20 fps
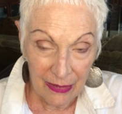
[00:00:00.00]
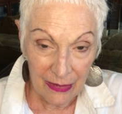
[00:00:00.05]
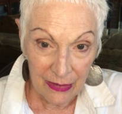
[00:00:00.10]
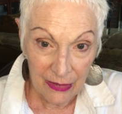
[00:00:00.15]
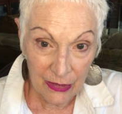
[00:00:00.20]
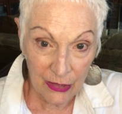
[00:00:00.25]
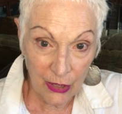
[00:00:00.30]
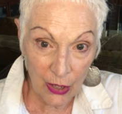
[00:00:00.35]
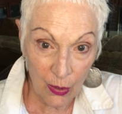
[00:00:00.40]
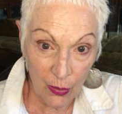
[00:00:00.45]

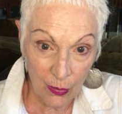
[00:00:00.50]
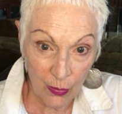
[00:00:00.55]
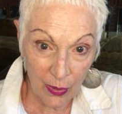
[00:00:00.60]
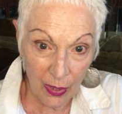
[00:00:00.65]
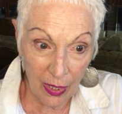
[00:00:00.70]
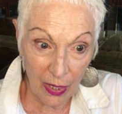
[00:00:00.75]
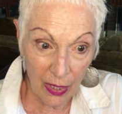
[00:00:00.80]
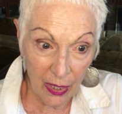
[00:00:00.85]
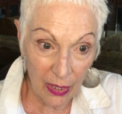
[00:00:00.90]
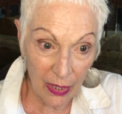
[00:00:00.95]
So
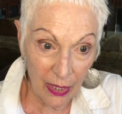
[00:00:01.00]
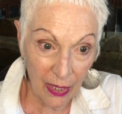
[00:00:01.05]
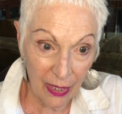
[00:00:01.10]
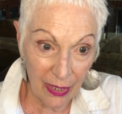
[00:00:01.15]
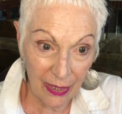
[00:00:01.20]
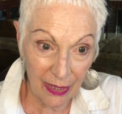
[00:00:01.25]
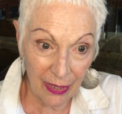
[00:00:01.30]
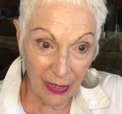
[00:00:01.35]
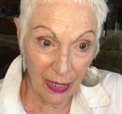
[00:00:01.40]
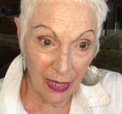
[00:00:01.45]

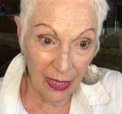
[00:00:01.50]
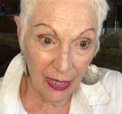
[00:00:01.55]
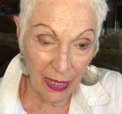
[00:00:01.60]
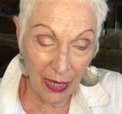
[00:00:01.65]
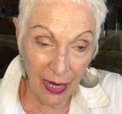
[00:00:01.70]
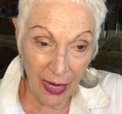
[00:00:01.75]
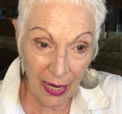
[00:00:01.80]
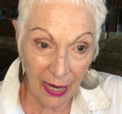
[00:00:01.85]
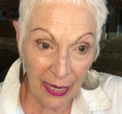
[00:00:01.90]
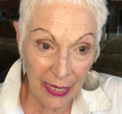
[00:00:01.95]

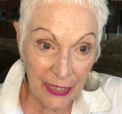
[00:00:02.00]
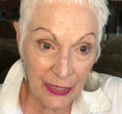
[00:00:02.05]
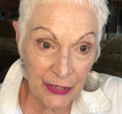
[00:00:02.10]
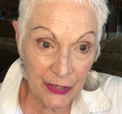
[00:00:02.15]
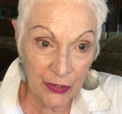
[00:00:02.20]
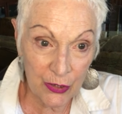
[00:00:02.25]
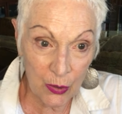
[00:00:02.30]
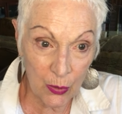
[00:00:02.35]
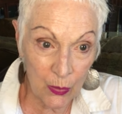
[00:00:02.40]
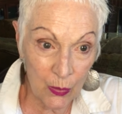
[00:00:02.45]
I
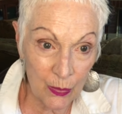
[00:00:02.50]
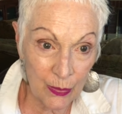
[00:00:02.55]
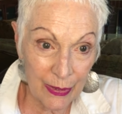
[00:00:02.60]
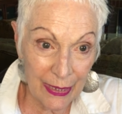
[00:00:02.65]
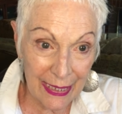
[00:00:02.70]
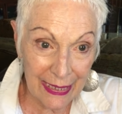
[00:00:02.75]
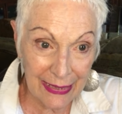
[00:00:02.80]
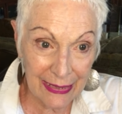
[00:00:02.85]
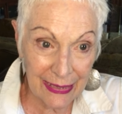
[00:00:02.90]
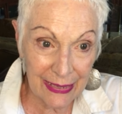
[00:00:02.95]
don't
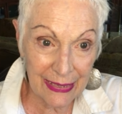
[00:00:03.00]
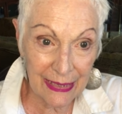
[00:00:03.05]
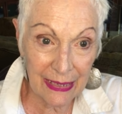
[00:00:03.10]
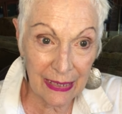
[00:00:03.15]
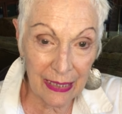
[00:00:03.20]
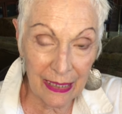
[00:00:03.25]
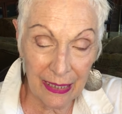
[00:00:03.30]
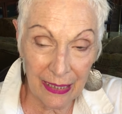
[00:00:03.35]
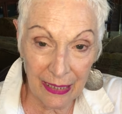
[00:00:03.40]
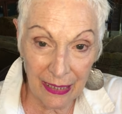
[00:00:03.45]

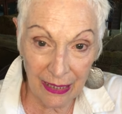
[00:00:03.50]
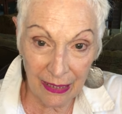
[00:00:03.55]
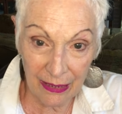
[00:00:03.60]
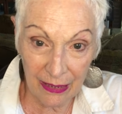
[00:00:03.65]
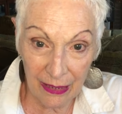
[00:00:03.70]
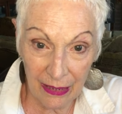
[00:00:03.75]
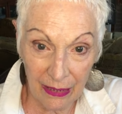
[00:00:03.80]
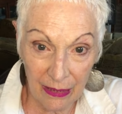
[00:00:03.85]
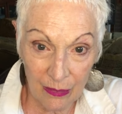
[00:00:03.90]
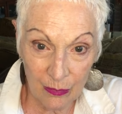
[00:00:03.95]
see
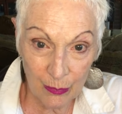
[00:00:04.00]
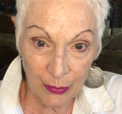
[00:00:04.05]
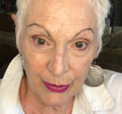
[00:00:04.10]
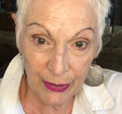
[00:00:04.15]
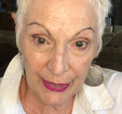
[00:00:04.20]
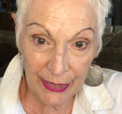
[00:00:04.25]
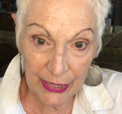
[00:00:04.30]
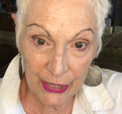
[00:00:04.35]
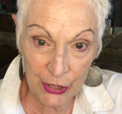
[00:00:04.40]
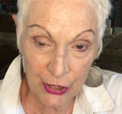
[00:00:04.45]
the
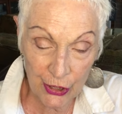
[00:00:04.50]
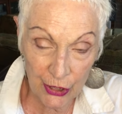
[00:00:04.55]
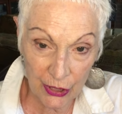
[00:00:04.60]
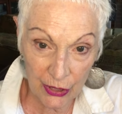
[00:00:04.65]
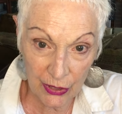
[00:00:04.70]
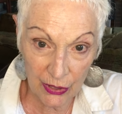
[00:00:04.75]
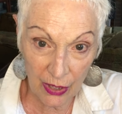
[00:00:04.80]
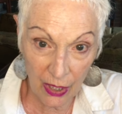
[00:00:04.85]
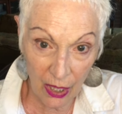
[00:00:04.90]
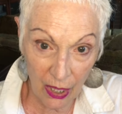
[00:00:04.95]

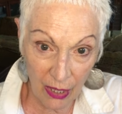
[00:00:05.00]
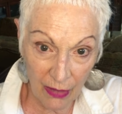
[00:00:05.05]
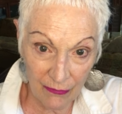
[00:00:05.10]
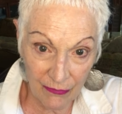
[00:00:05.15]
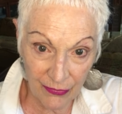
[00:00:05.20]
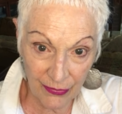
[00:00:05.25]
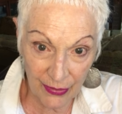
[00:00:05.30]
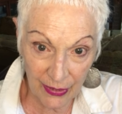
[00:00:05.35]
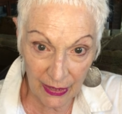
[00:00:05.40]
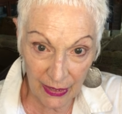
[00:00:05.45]
completion
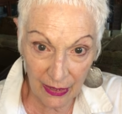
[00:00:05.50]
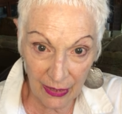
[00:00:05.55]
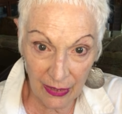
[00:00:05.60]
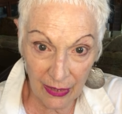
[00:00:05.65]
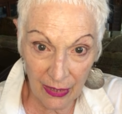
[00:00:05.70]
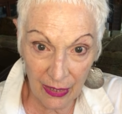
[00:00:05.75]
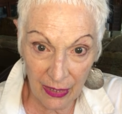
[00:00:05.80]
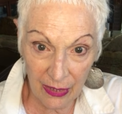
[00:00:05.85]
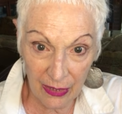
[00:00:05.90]
of the